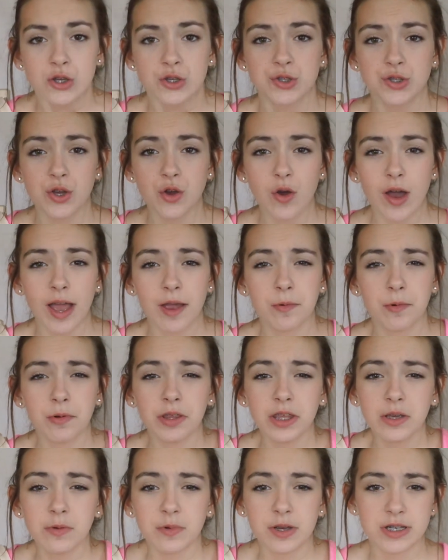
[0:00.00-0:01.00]
So I
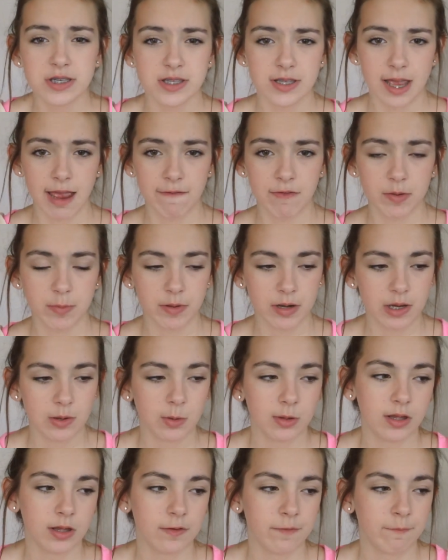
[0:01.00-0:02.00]
really wish that everybody
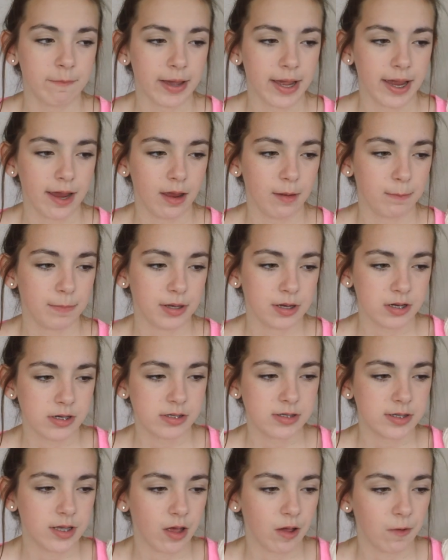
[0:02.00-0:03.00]
would live by be
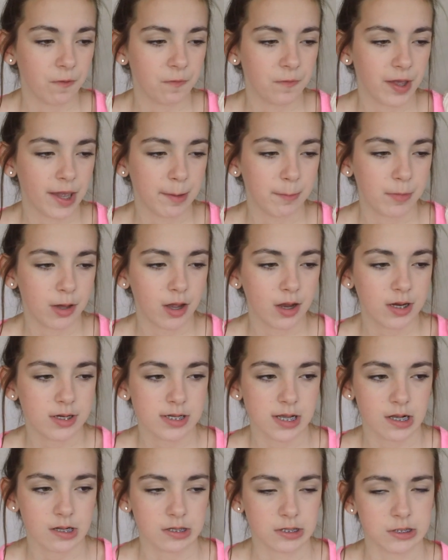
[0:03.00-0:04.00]
yourself. I'm not
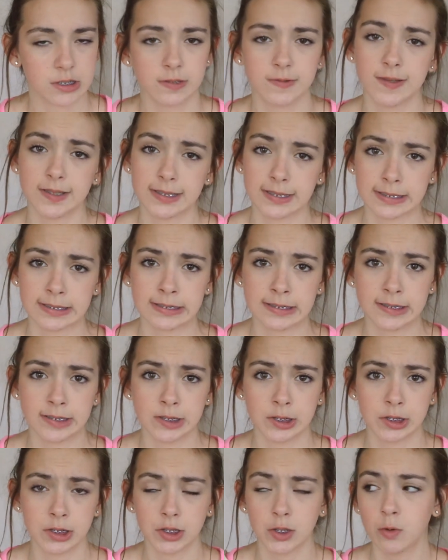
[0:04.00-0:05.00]
exactly sure if that's
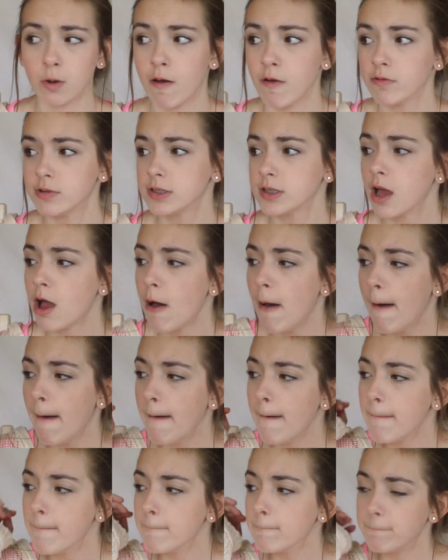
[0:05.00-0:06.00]
considered a quote,
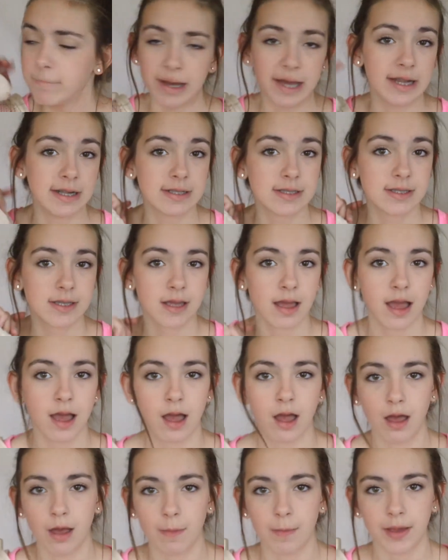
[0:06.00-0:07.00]
but
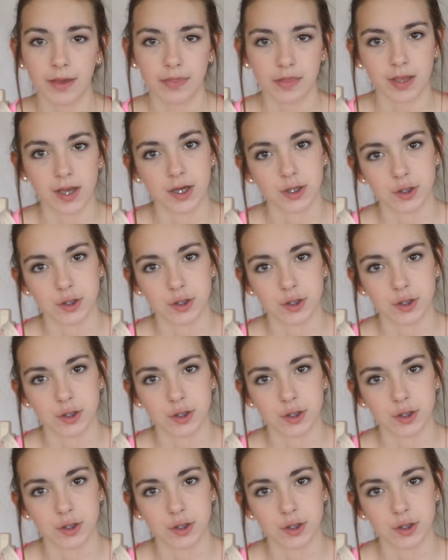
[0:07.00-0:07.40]
I think it